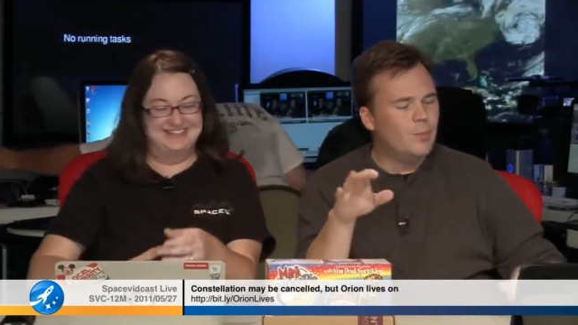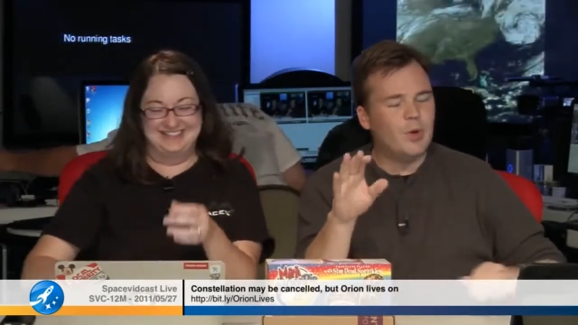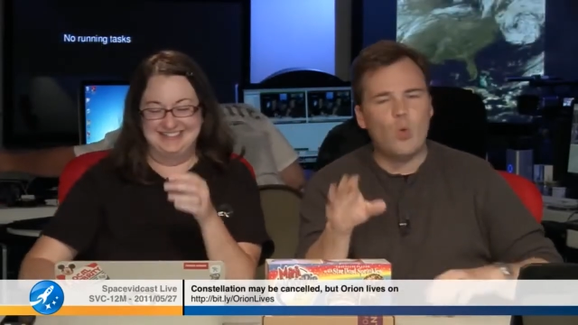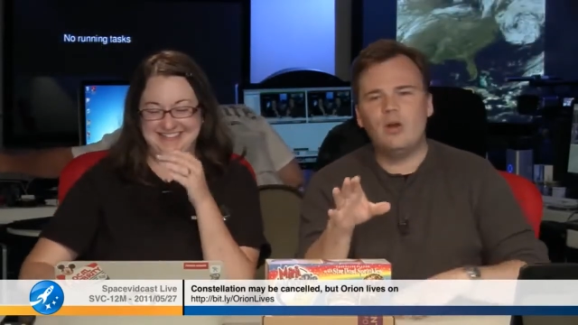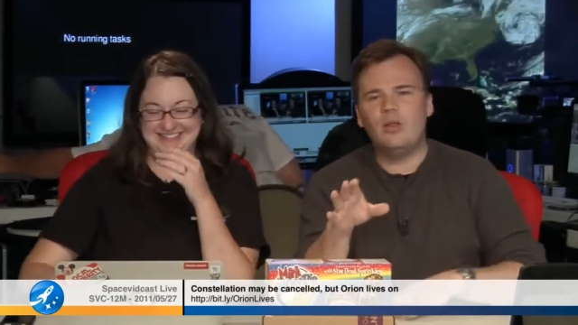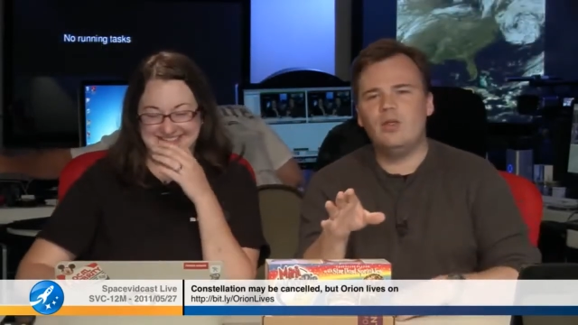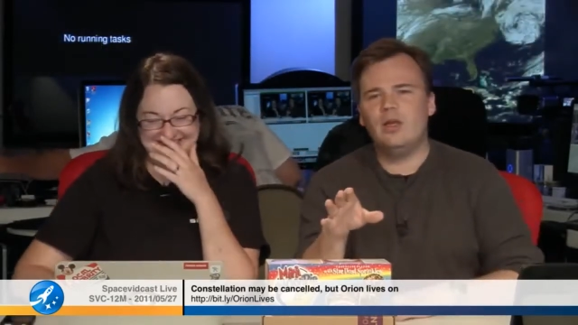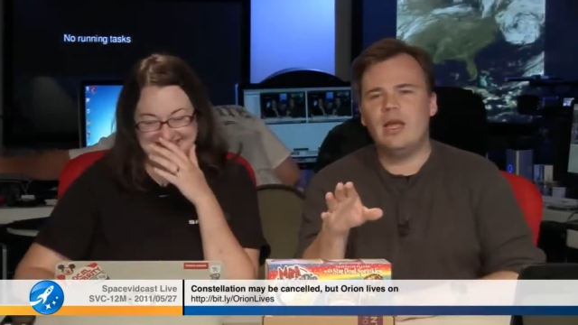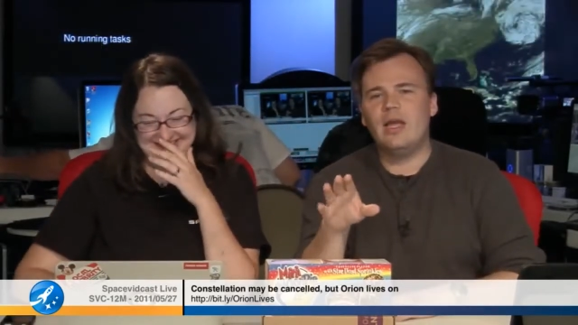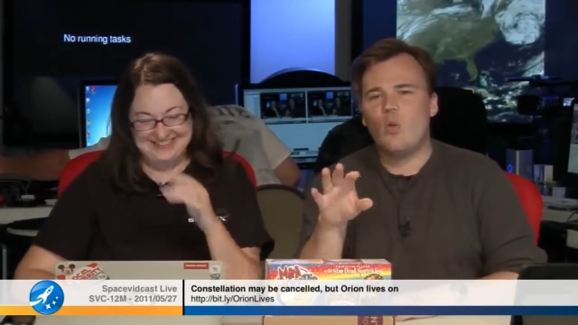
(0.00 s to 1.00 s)
Speaker 1: but one
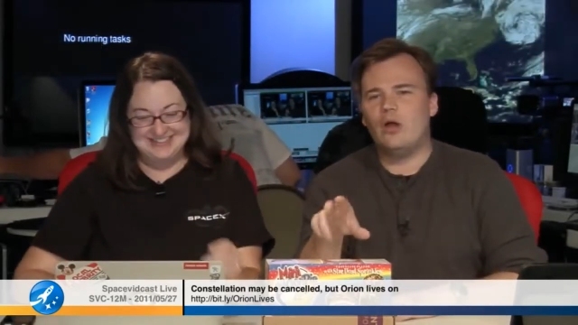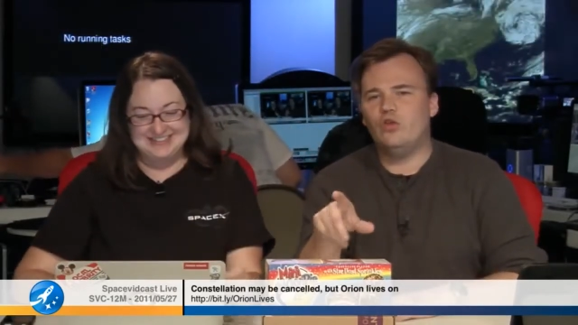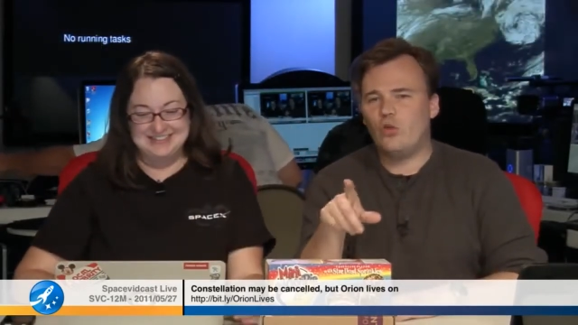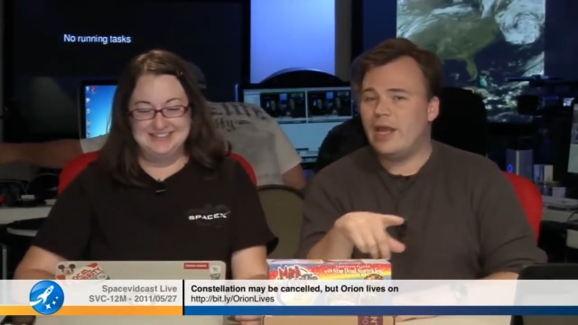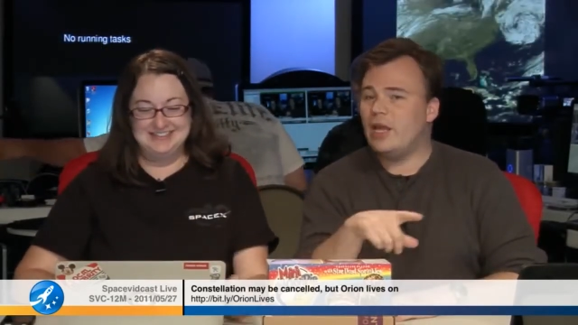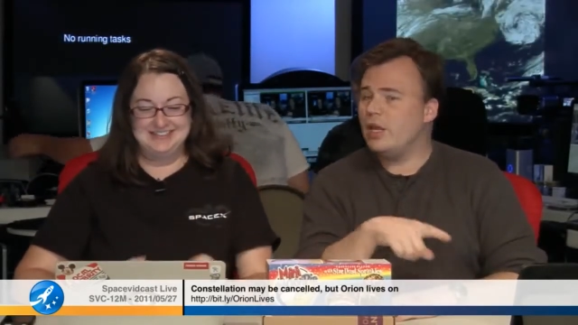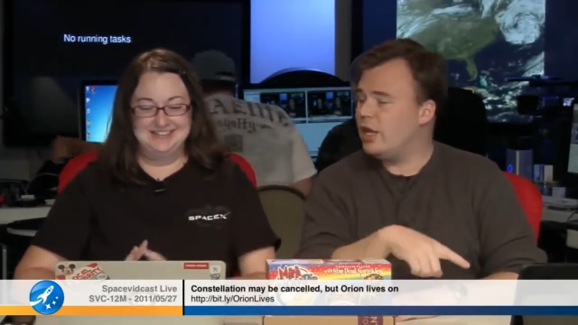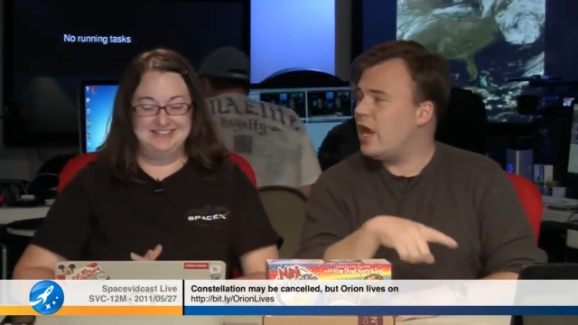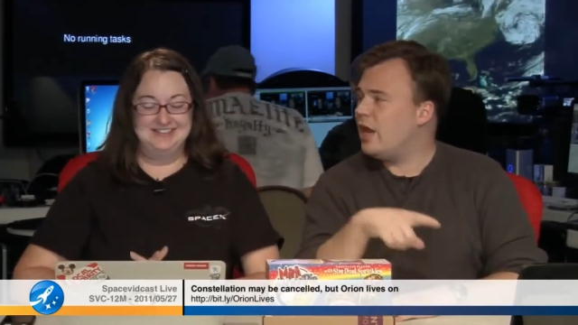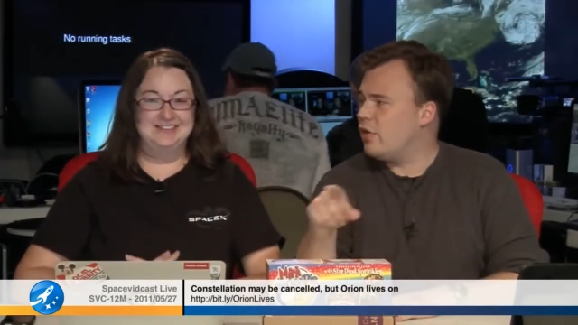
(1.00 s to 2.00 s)
thing, it, while Dragon
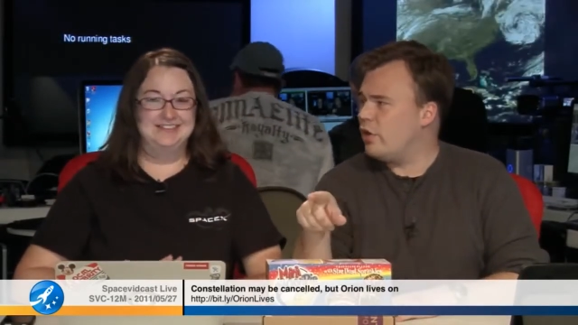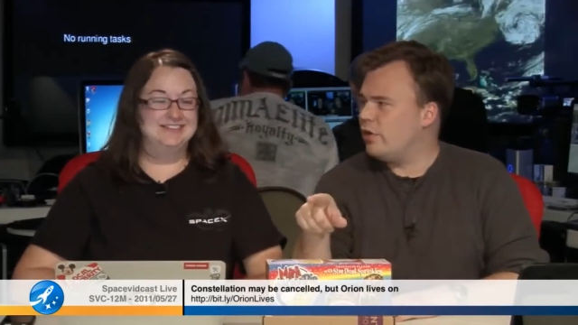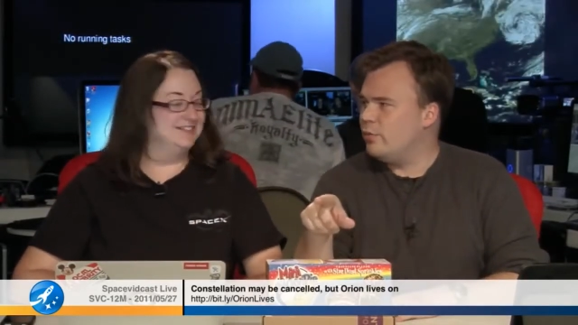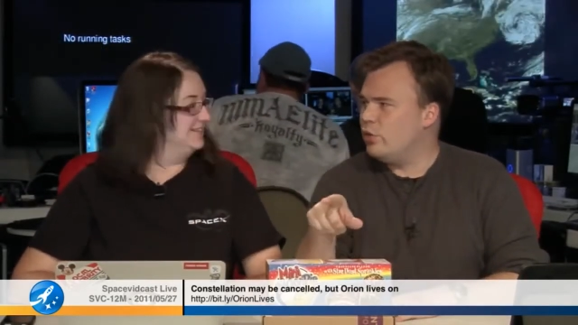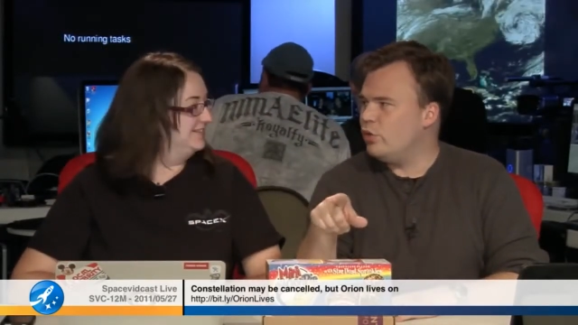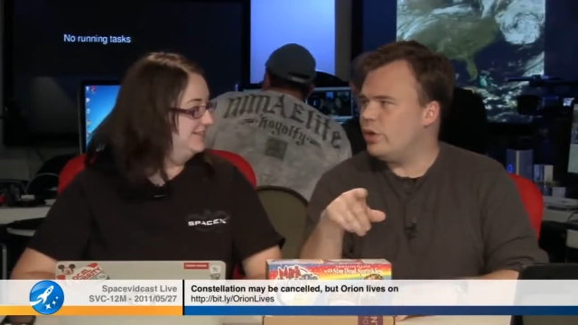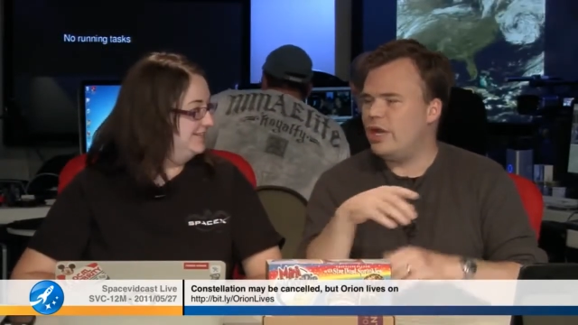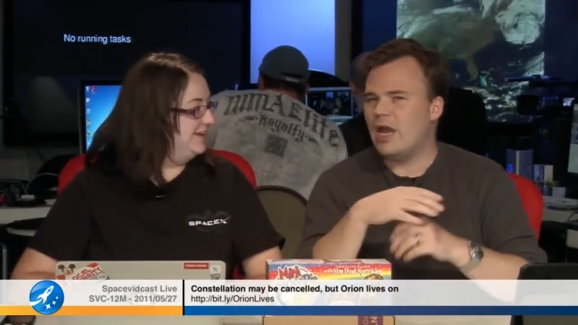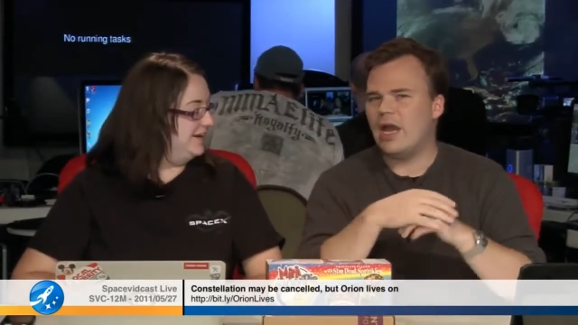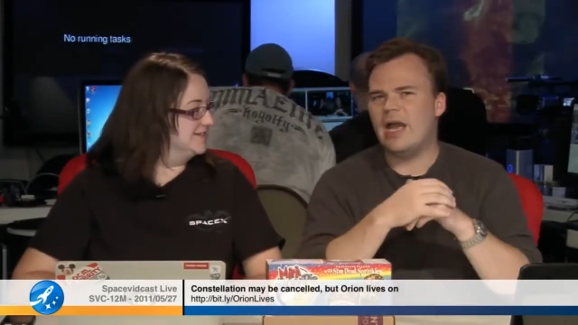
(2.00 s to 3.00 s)
can kind of go to the moon,
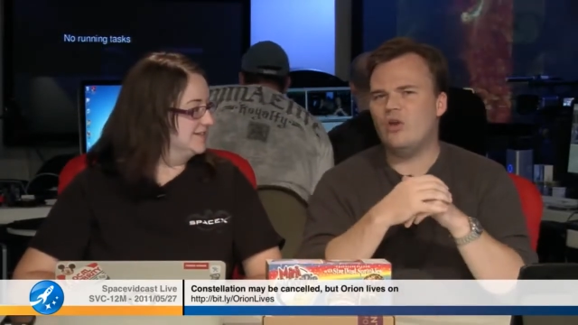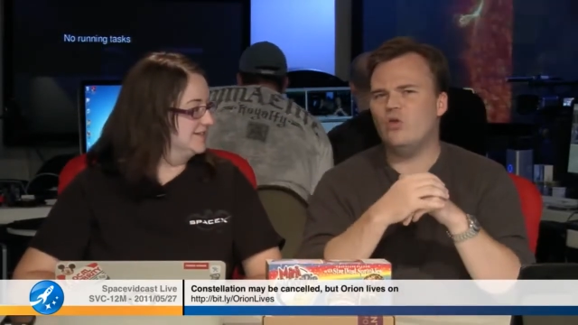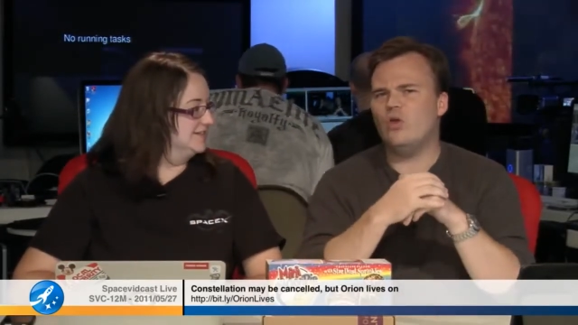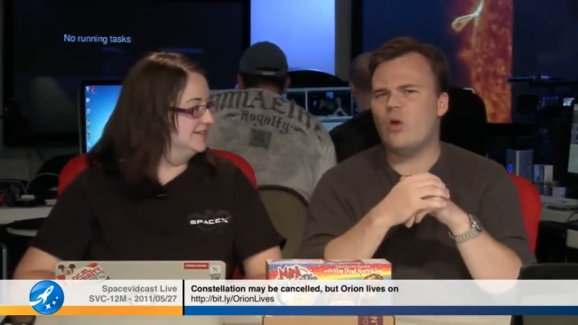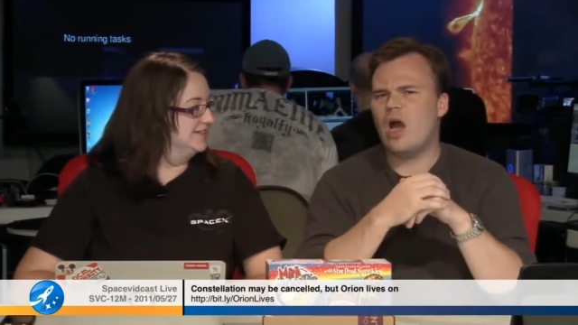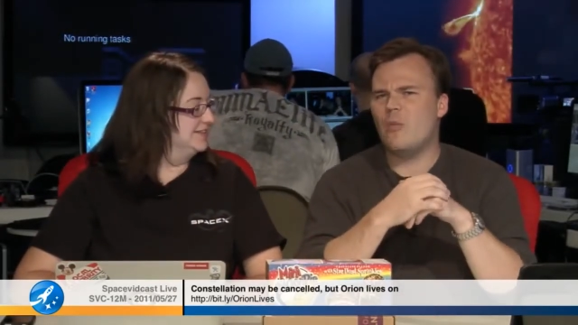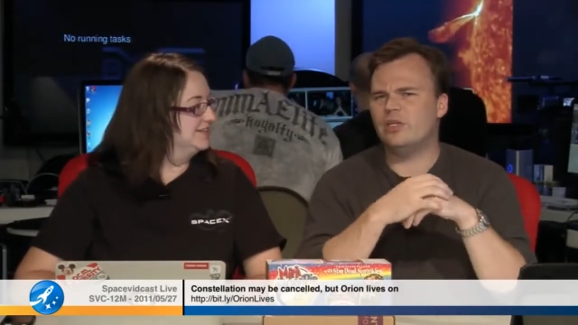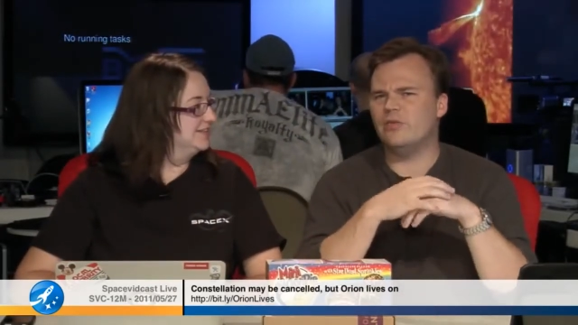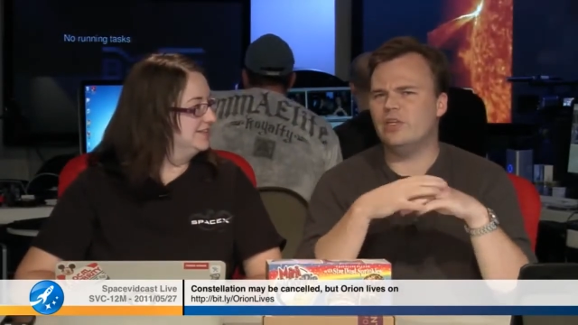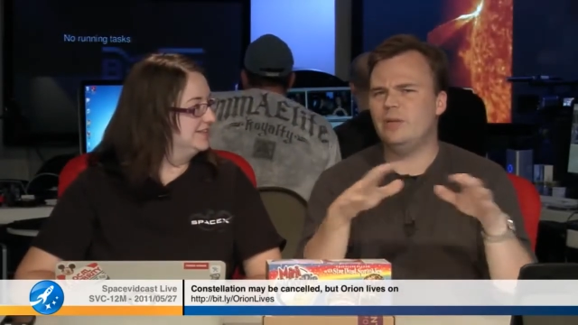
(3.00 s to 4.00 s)
yes. I, I, don't know how
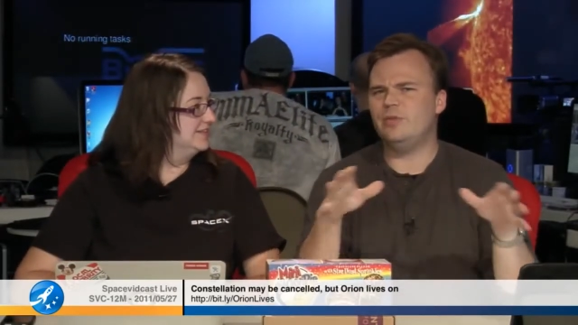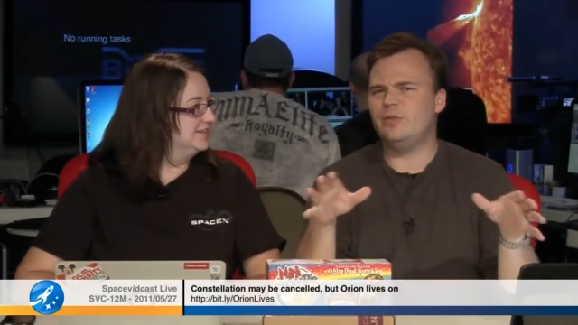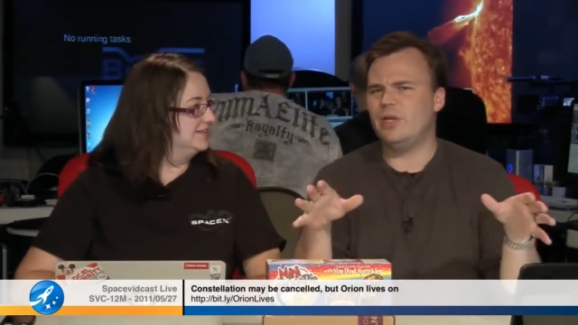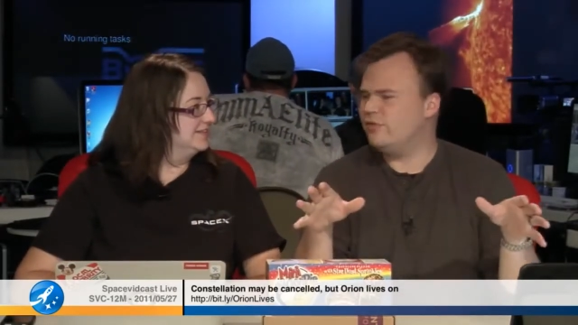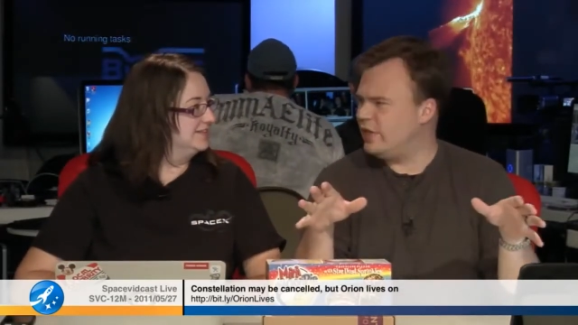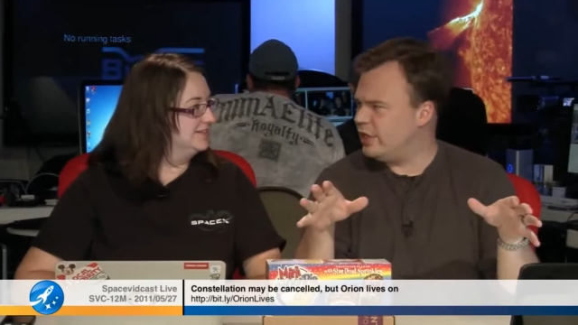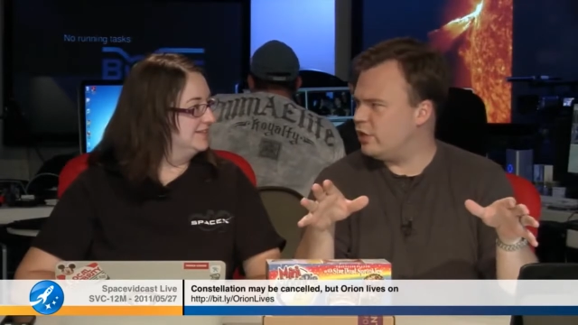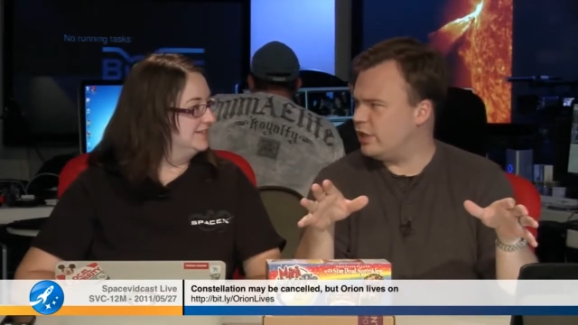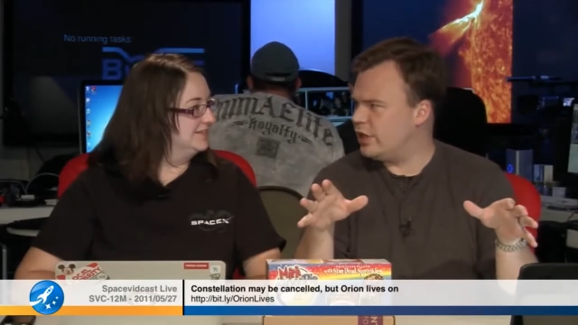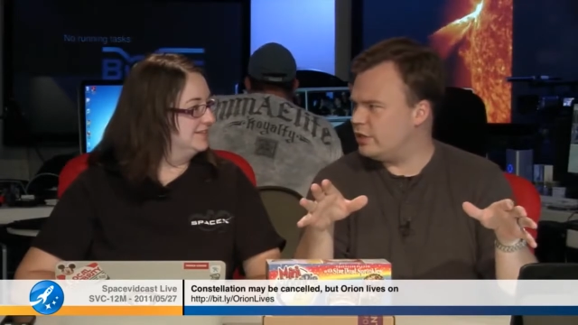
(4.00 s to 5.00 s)
much of a deep space
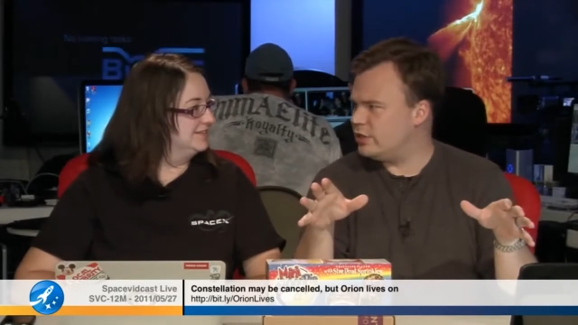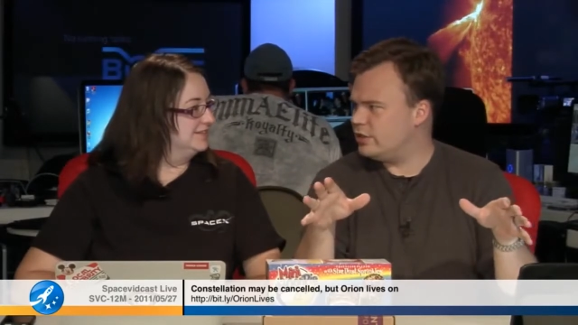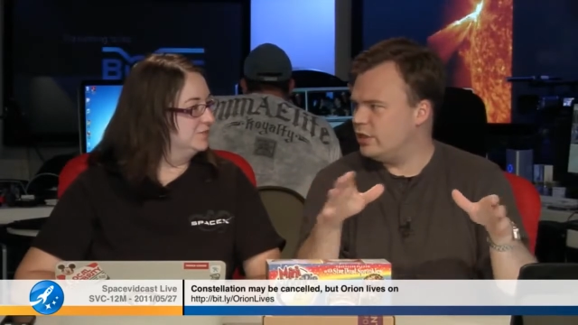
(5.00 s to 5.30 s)
vehicle it is.